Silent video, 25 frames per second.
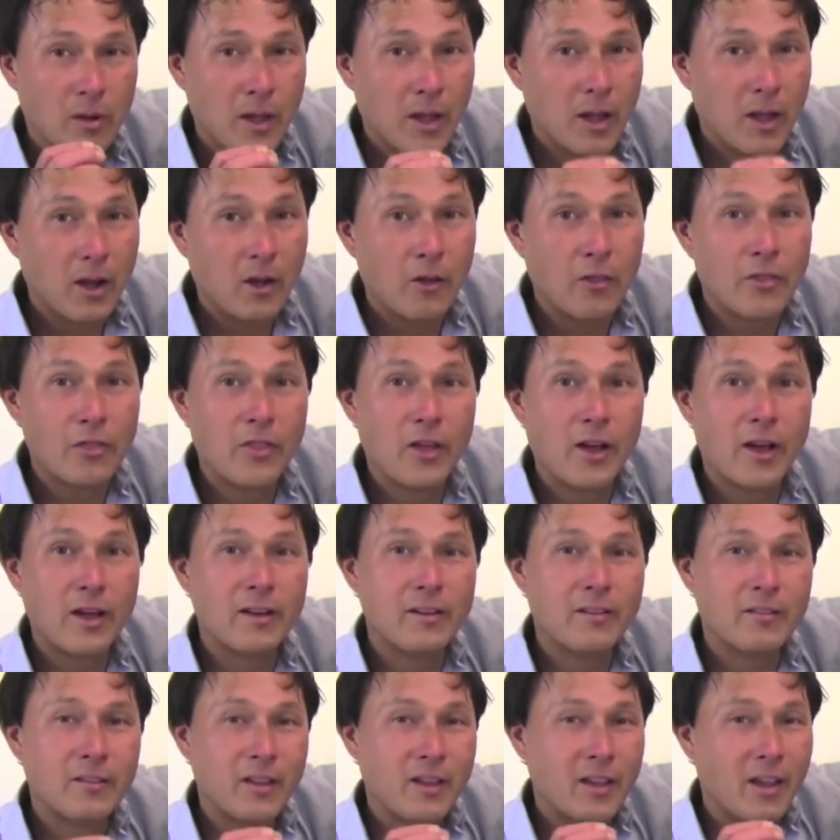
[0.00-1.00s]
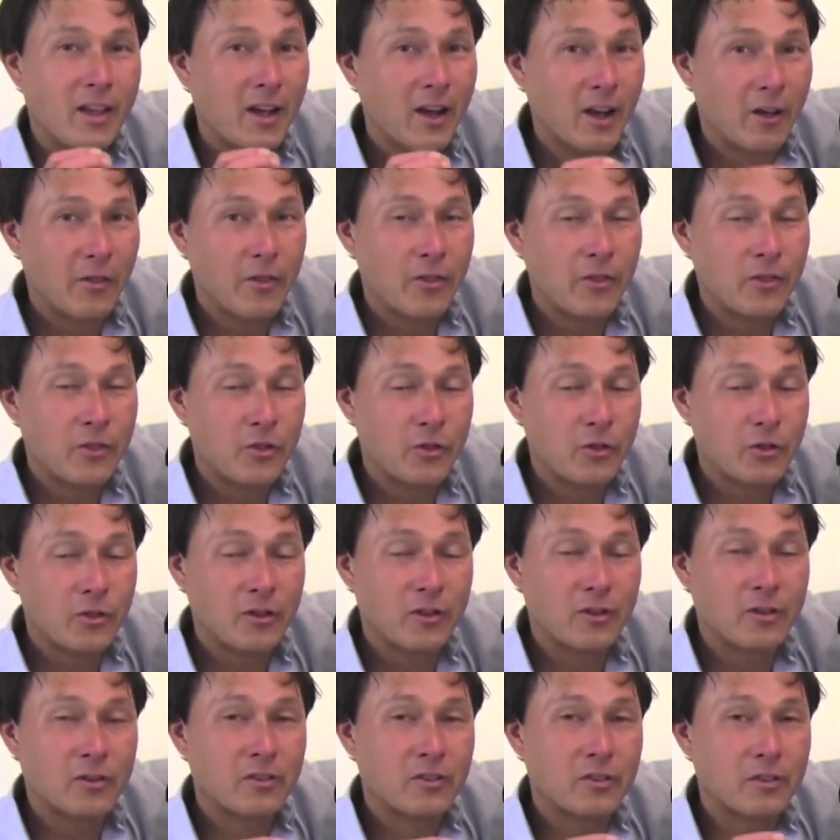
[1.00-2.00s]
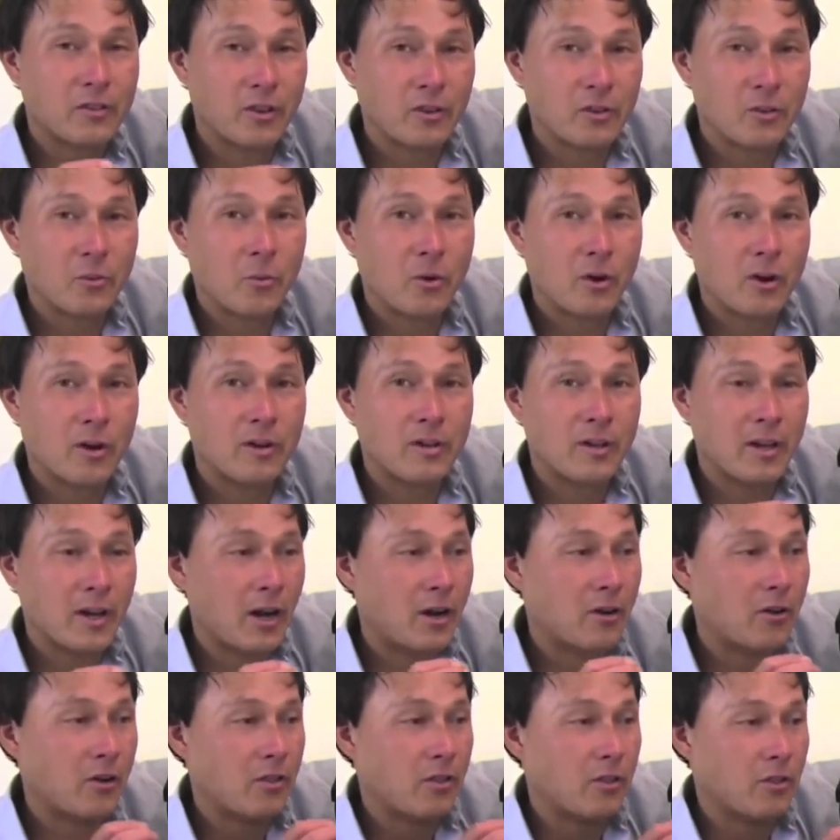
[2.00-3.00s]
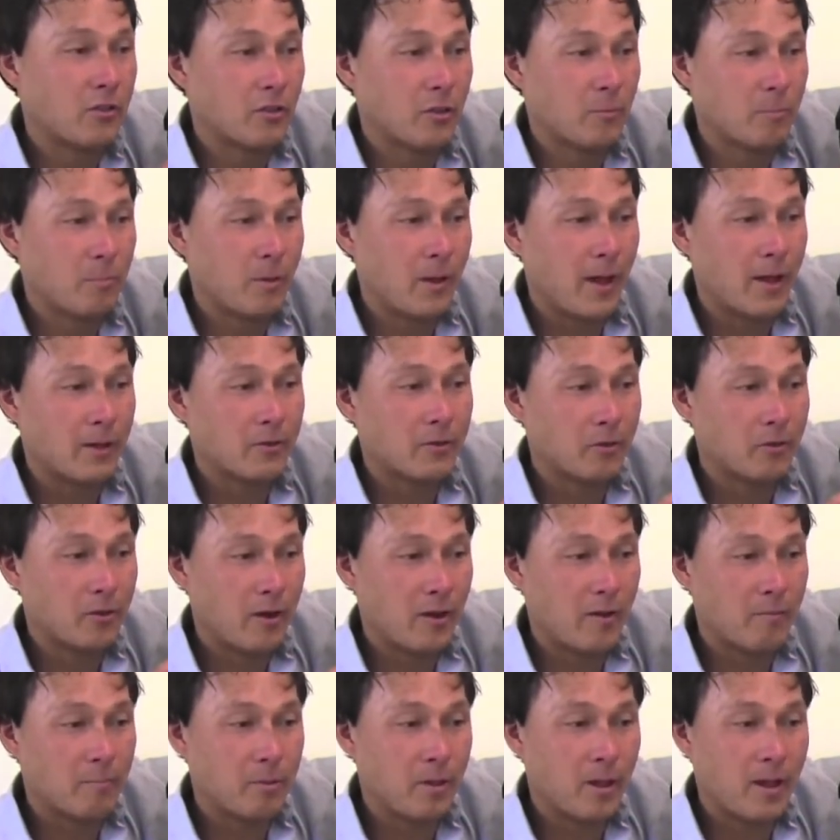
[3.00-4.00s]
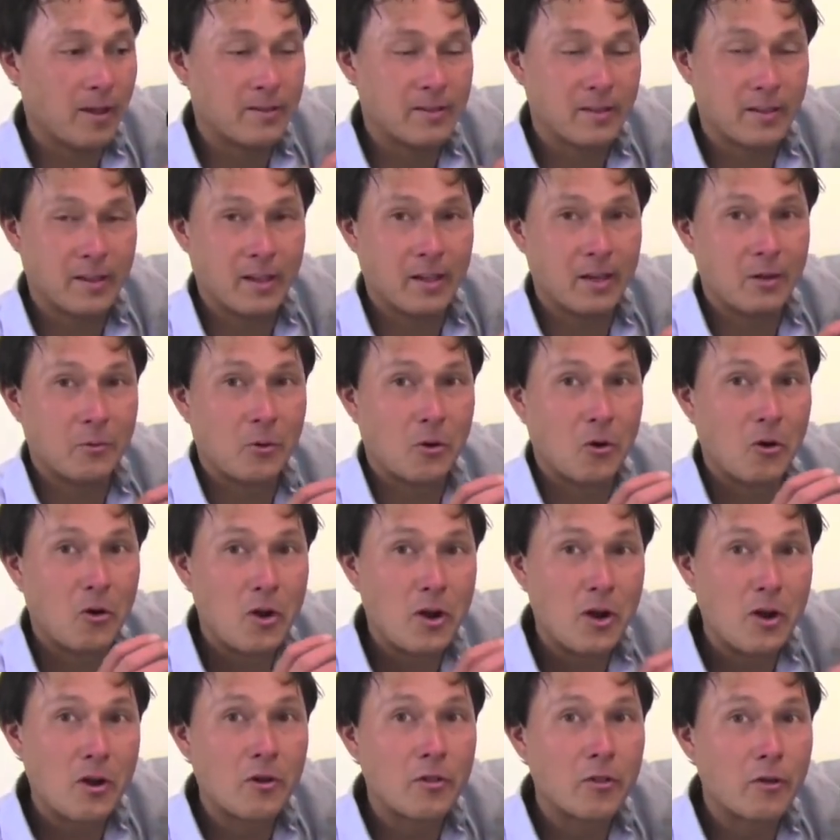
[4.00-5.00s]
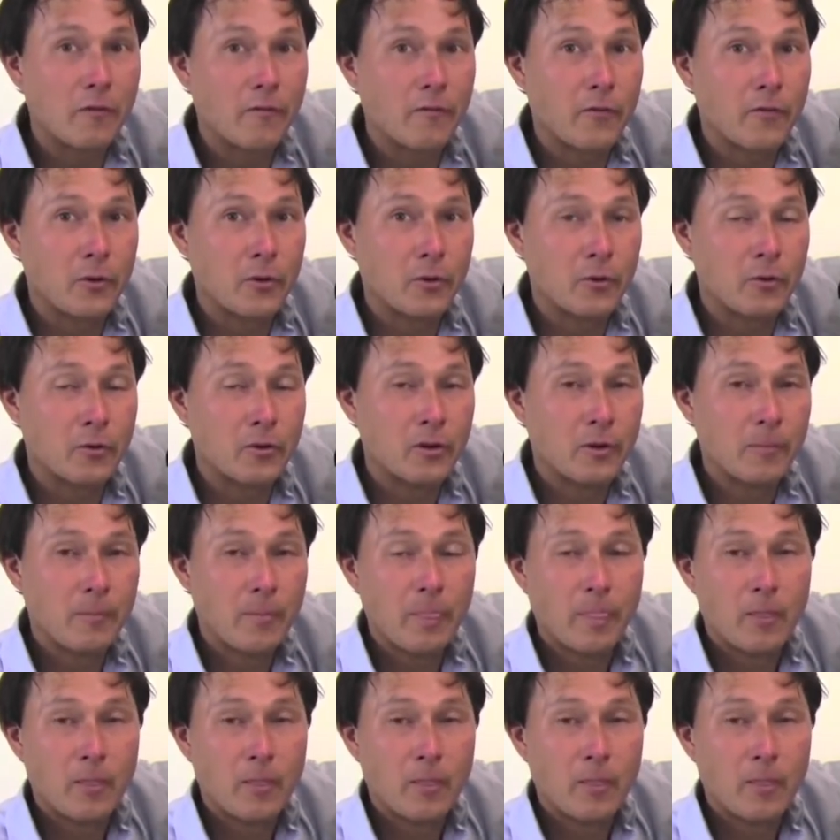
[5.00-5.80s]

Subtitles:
health nut, health enthusiast that doesn't want to dehydrate things on plastic or have plastic anywhere near their food,